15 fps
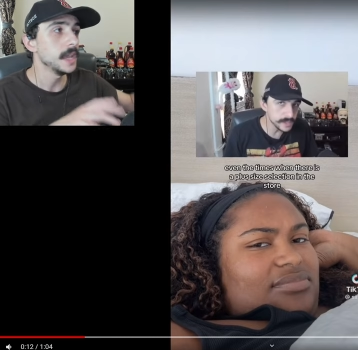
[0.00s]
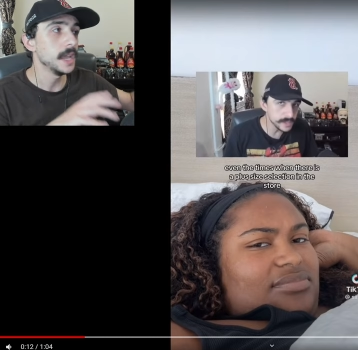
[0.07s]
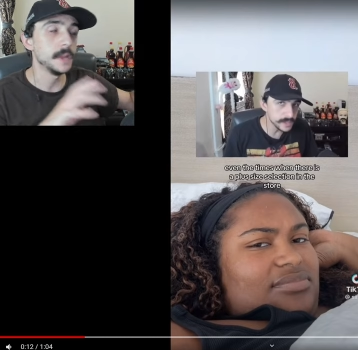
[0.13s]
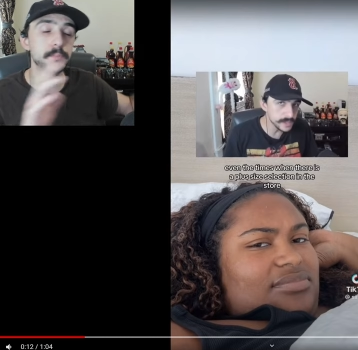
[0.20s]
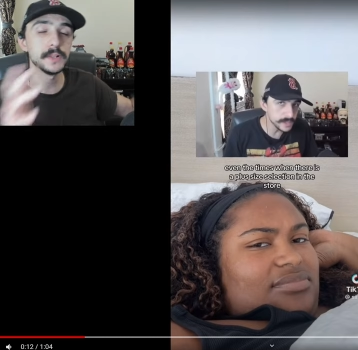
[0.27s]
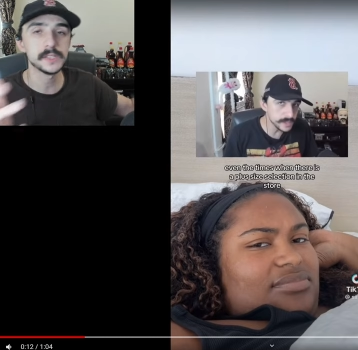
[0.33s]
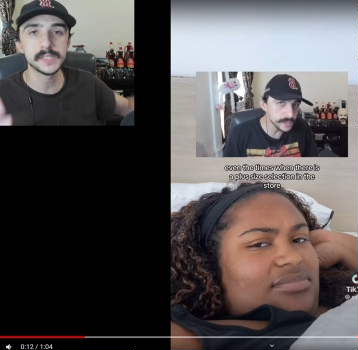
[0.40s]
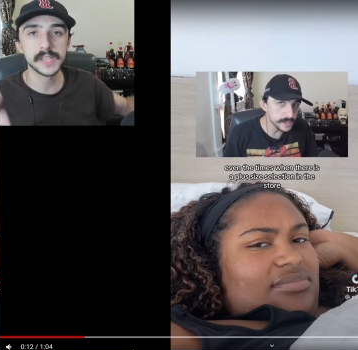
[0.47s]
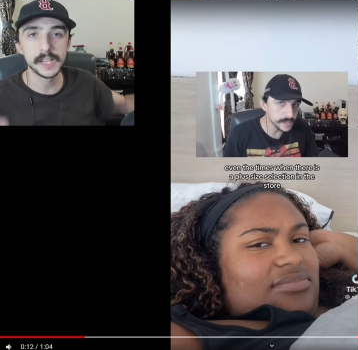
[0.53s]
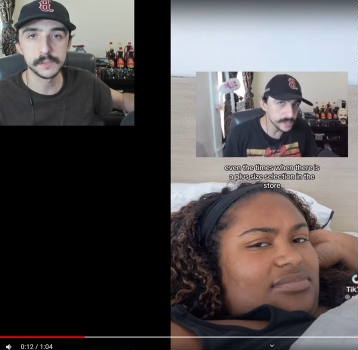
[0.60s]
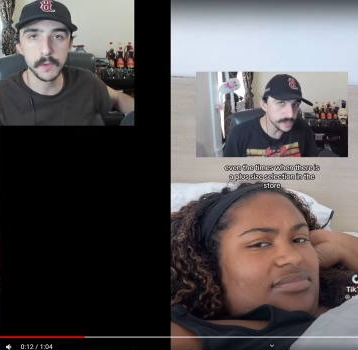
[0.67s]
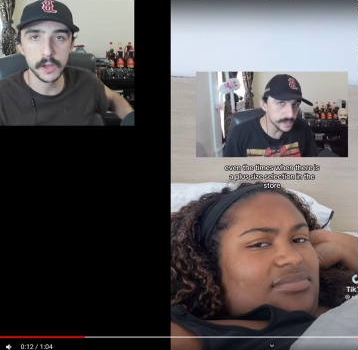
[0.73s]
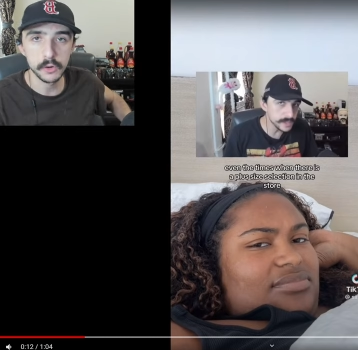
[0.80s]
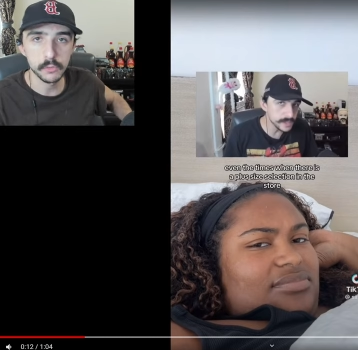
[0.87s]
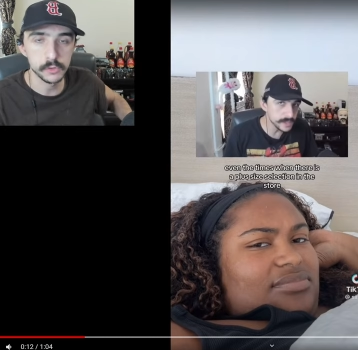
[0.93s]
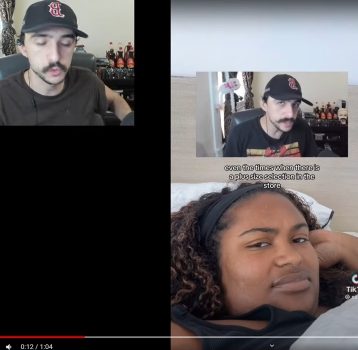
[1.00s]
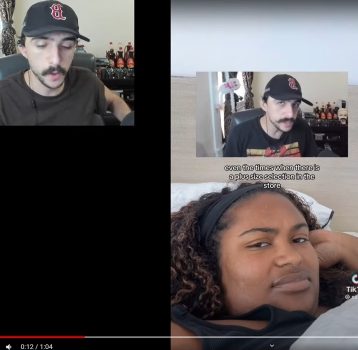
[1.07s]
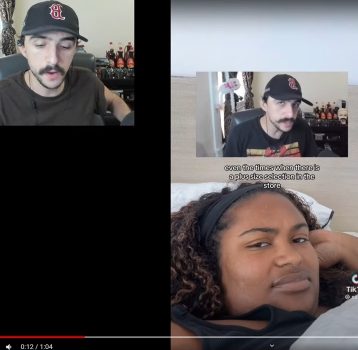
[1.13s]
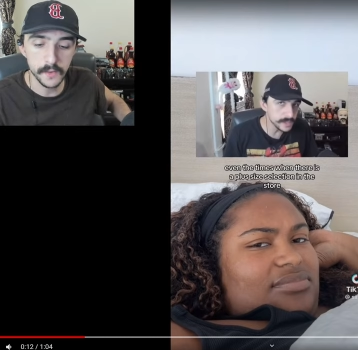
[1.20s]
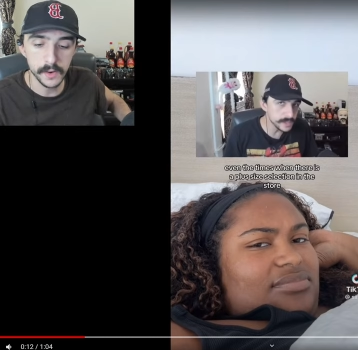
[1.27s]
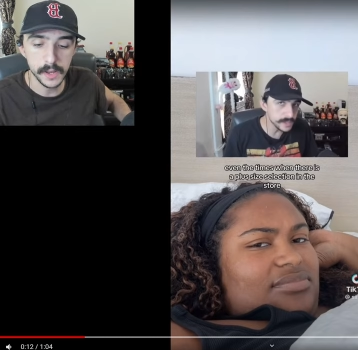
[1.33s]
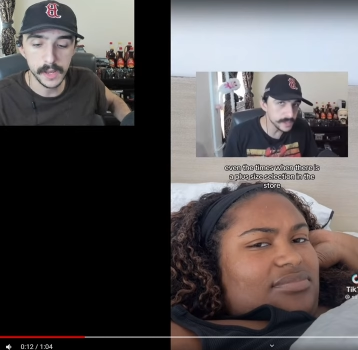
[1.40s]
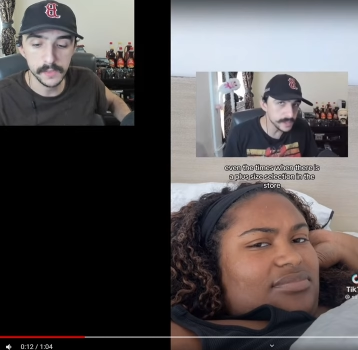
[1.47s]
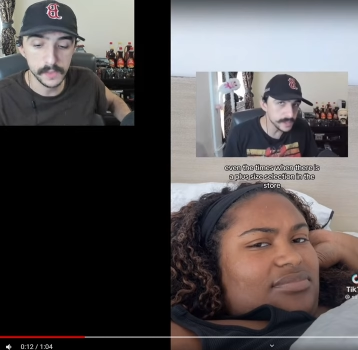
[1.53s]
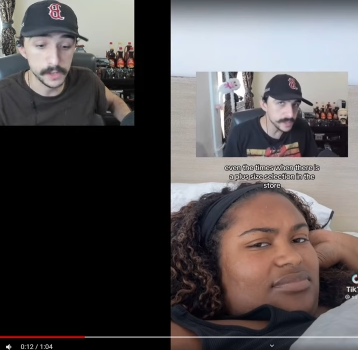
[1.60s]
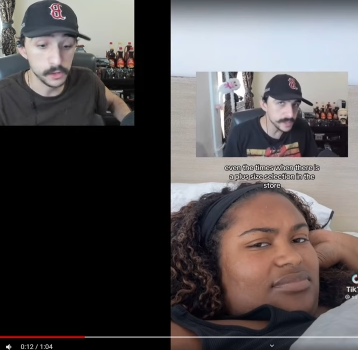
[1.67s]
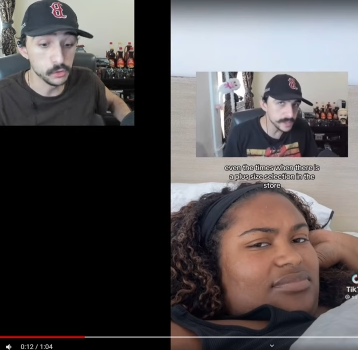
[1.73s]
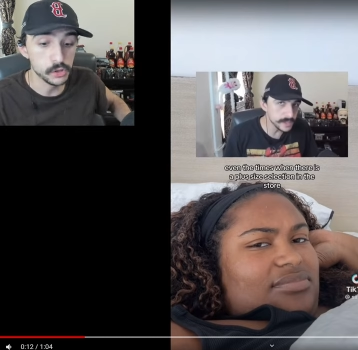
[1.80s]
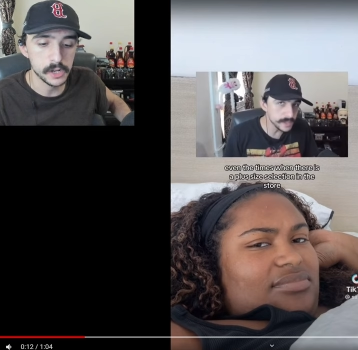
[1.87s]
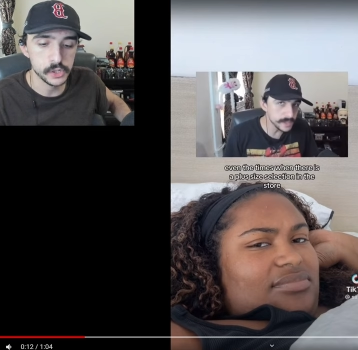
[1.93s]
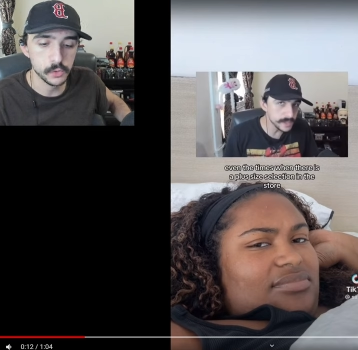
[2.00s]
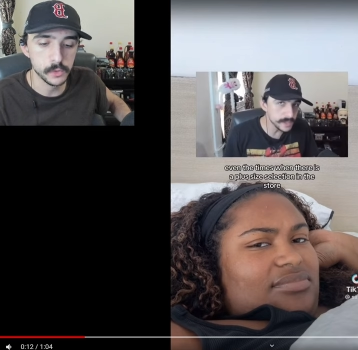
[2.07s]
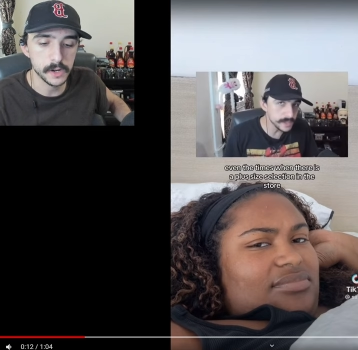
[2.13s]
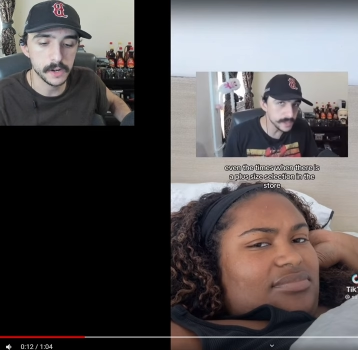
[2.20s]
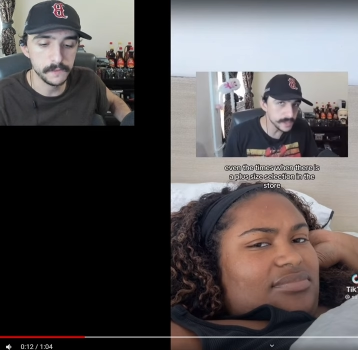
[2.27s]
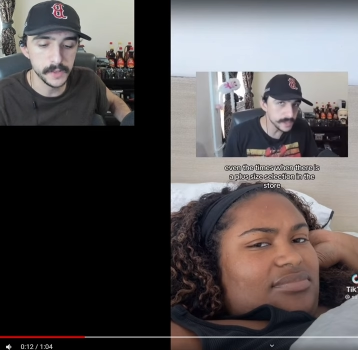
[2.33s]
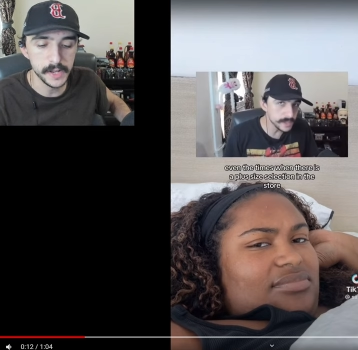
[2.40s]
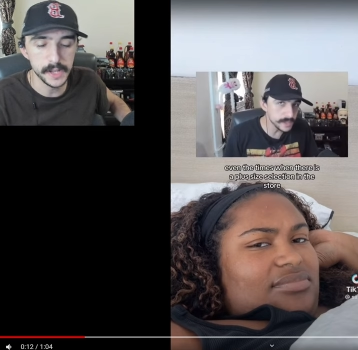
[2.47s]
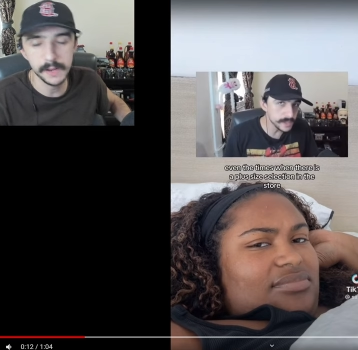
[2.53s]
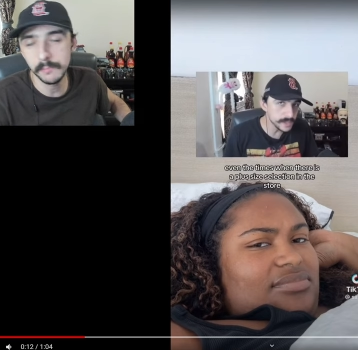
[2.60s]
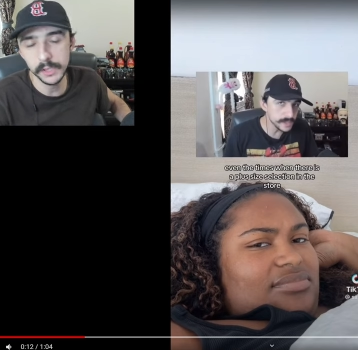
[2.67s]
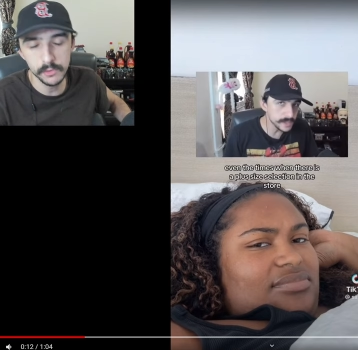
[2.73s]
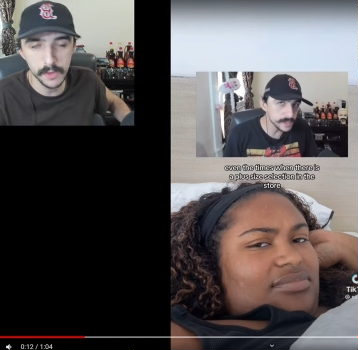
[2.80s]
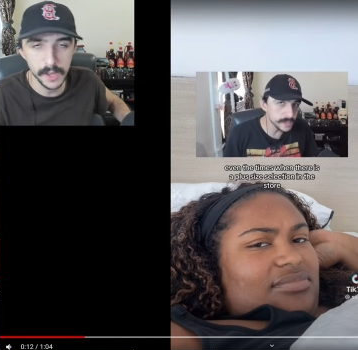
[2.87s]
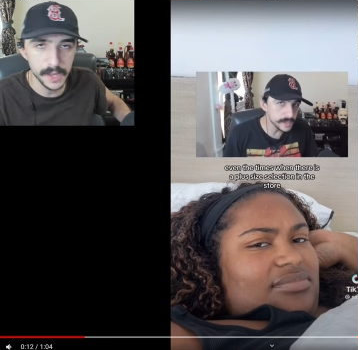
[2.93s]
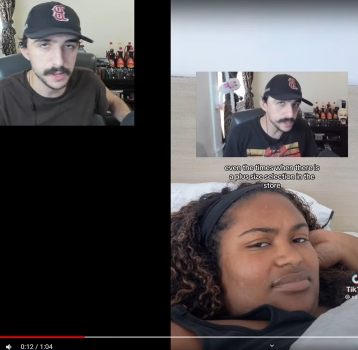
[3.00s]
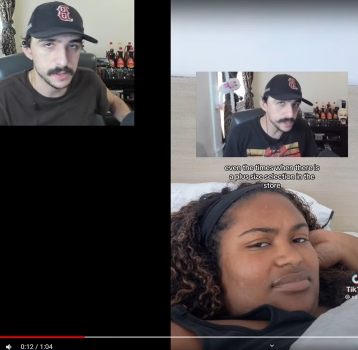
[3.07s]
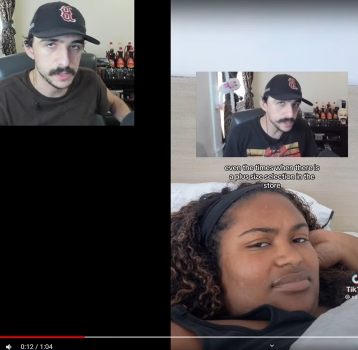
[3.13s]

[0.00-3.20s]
Speaker 1: a plus size model was wearing and that you thought you were going to fit it, but you can't.